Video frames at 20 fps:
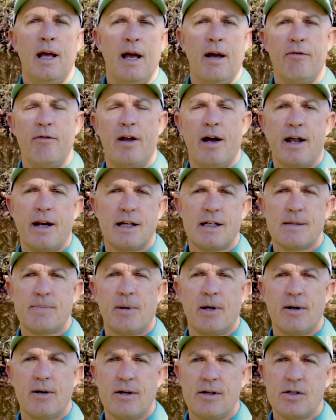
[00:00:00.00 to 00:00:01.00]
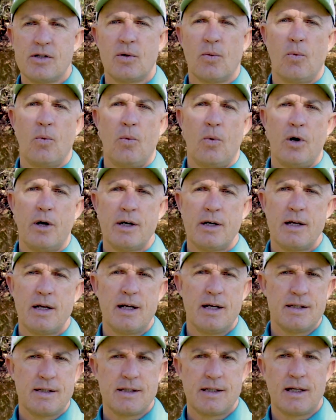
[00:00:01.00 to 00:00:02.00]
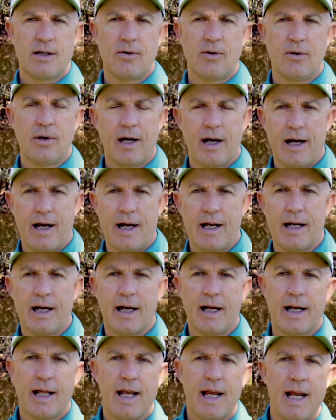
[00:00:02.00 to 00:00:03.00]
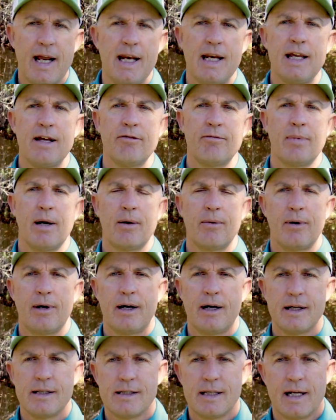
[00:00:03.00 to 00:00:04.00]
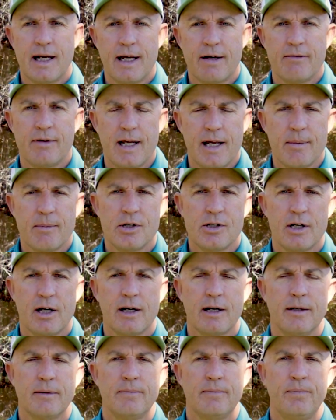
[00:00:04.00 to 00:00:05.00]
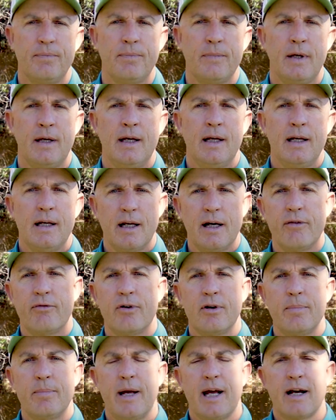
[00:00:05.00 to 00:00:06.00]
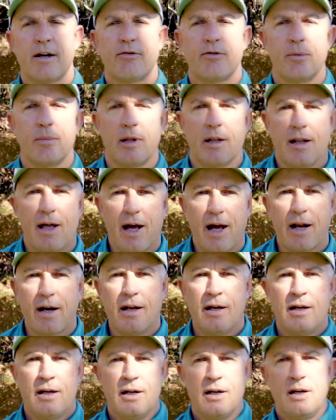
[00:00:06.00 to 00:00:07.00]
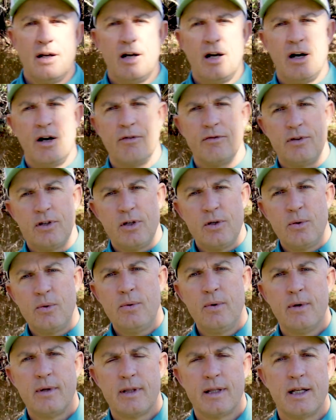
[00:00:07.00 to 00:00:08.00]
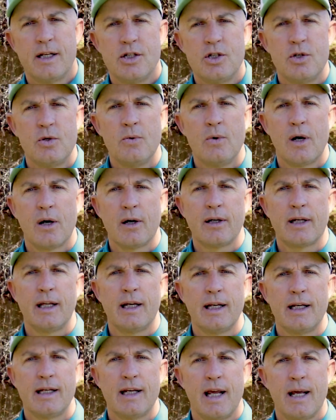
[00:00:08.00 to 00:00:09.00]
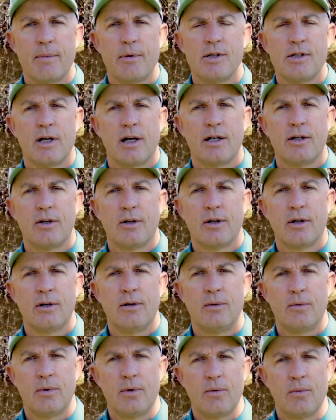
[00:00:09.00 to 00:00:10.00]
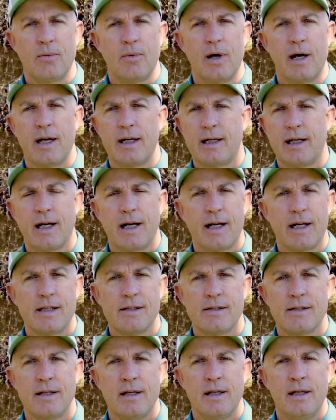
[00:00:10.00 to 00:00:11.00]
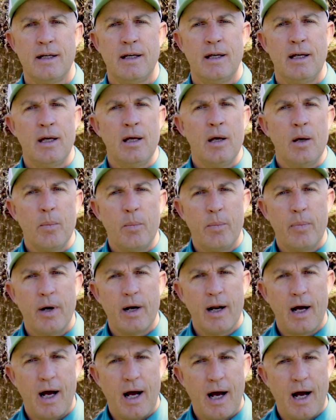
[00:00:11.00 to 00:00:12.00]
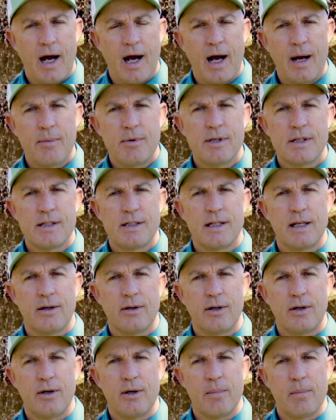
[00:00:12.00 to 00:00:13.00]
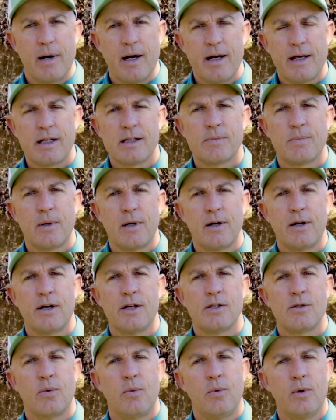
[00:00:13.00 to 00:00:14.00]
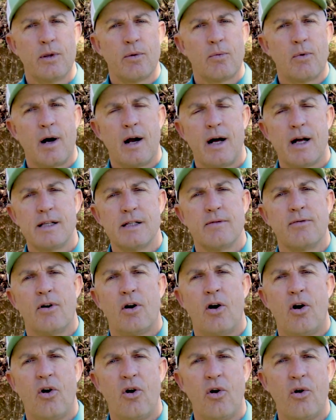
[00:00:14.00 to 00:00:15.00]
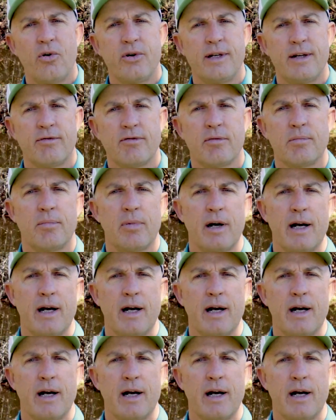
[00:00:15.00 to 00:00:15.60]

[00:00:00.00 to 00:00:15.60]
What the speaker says: Have not experienced one single guide on any of my rods that have damage on it. Now, I've heard back from a lot of you that you are getting damage on your rod guides, but I'm just telling you, in my experience with rods of all different